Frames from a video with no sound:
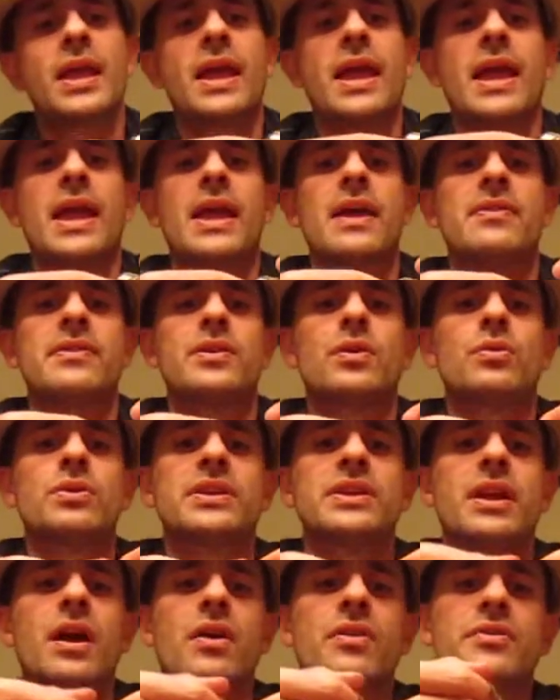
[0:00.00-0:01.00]
And the
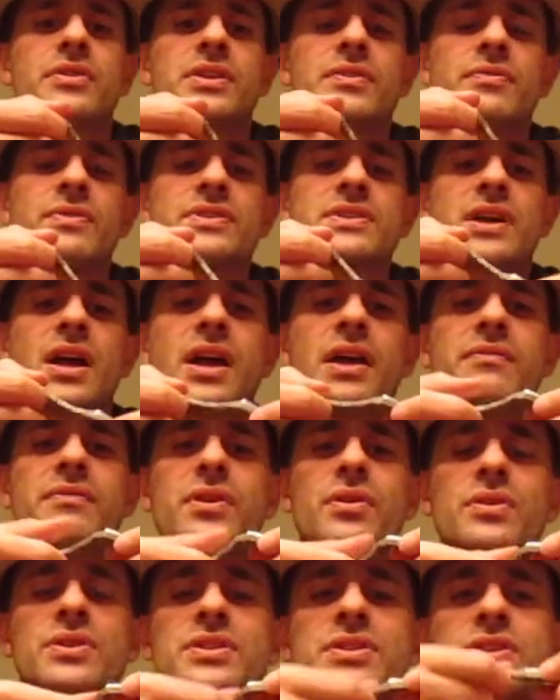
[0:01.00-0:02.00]
only other difference I have
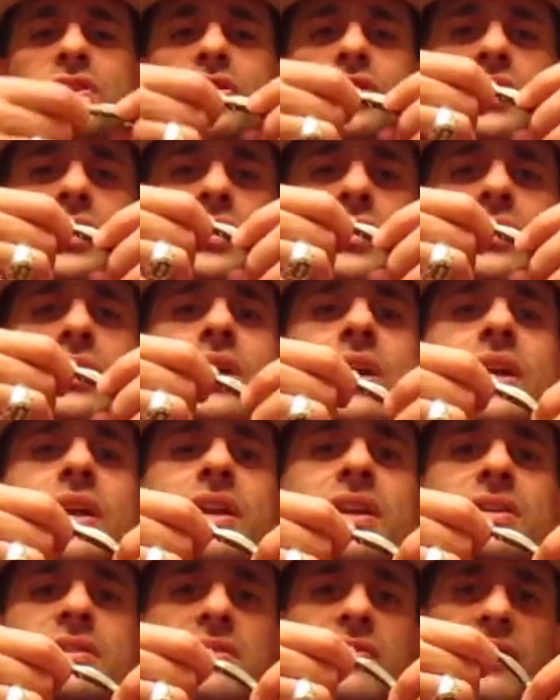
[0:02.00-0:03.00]
noticed this year
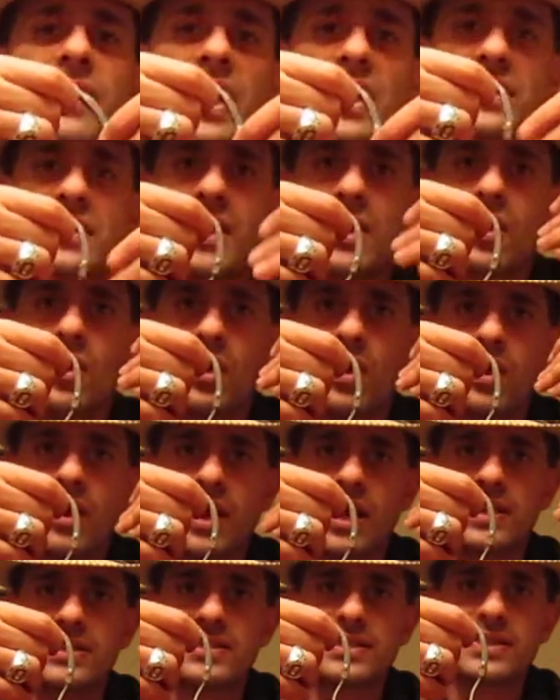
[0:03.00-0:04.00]
is the fact they are,
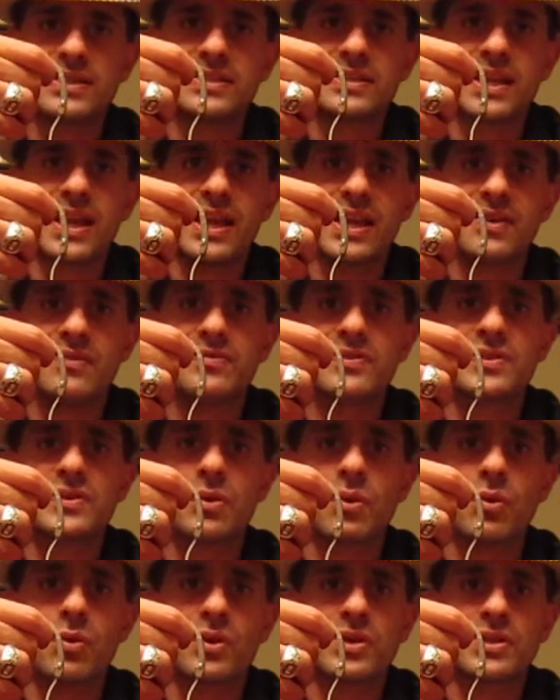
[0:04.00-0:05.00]
as in
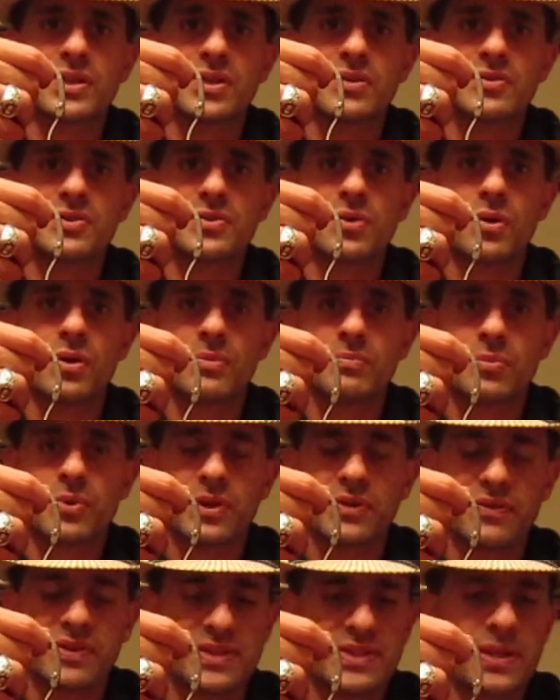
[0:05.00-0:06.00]
Dave's Oris that you saw in
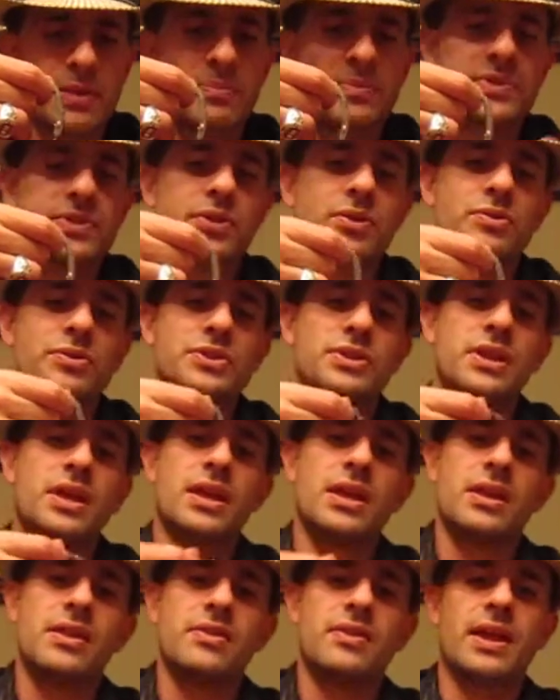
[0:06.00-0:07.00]
previous episodes,
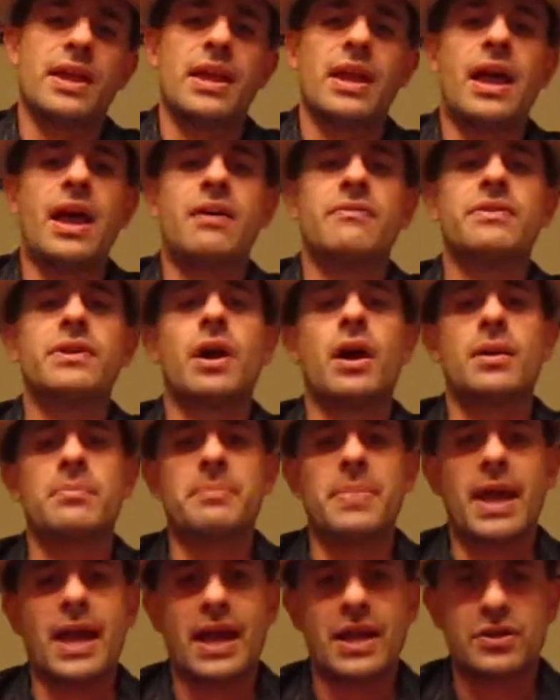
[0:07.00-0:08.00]
they have gone
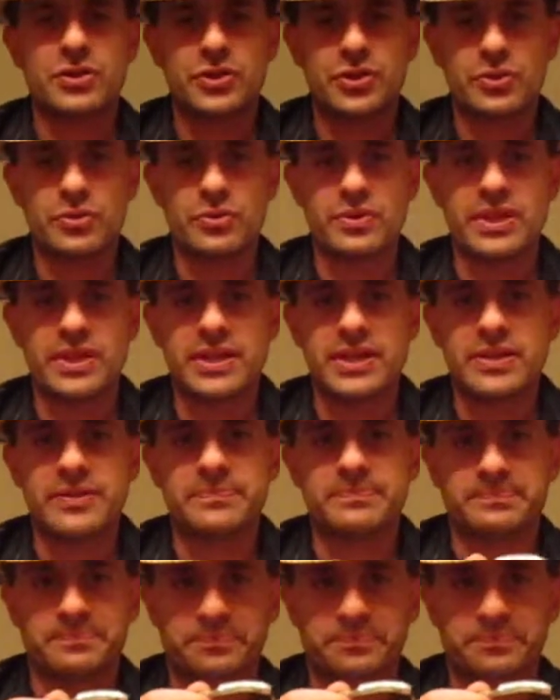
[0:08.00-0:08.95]
back to the